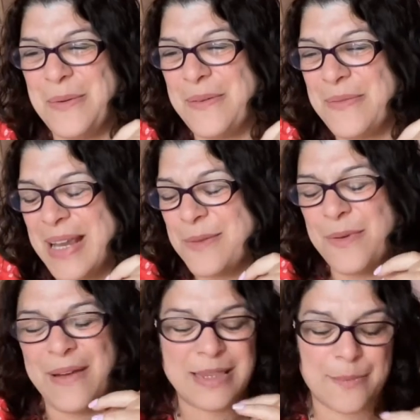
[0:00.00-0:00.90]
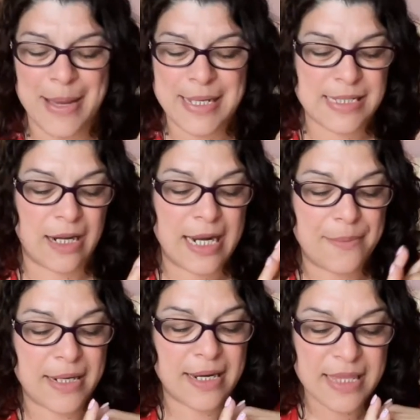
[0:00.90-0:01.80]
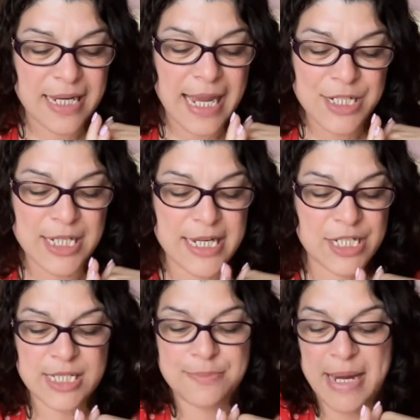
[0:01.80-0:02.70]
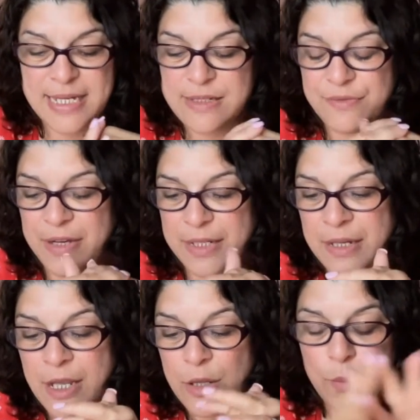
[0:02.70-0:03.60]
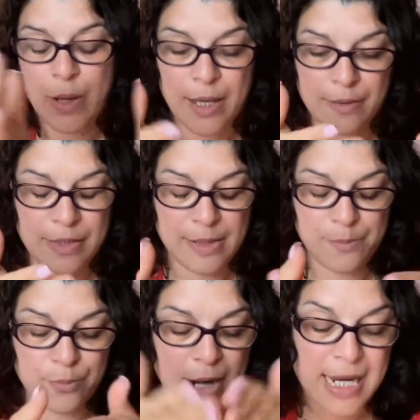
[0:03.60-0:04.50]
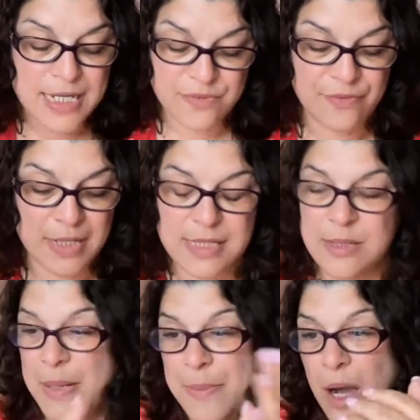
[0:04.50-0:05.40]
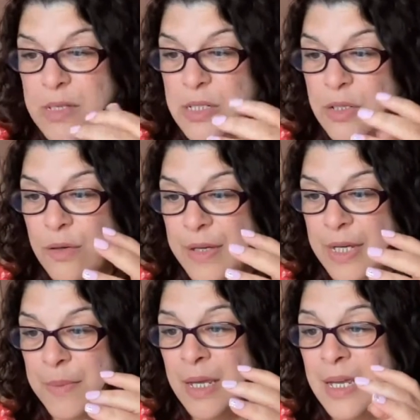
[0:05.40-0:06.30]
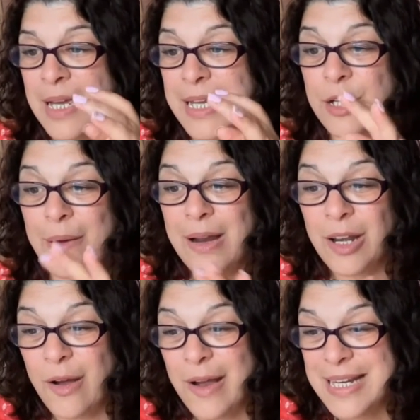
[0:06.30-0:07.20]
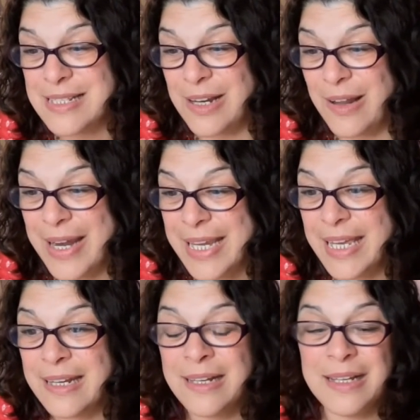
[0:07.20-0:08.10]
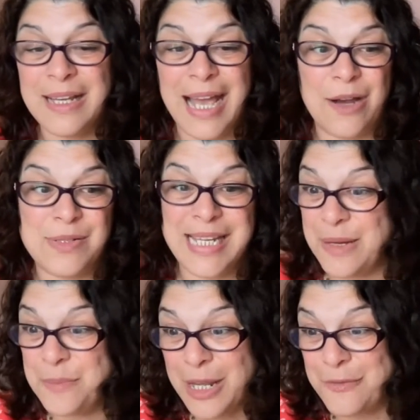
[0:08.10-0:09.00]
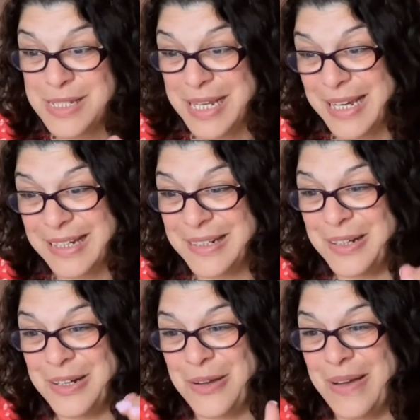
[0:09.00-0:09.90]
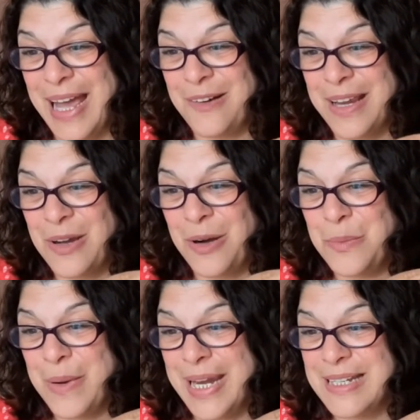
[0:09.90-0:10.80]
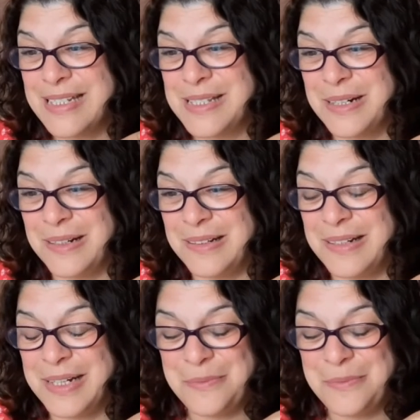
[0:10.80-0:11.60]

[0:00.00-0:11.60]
but we've had the best time. And I think actually it just makes the fun, the work, the brand fun to be part of. You know, our clients like it, our team loves it, you know, and I can't wait to start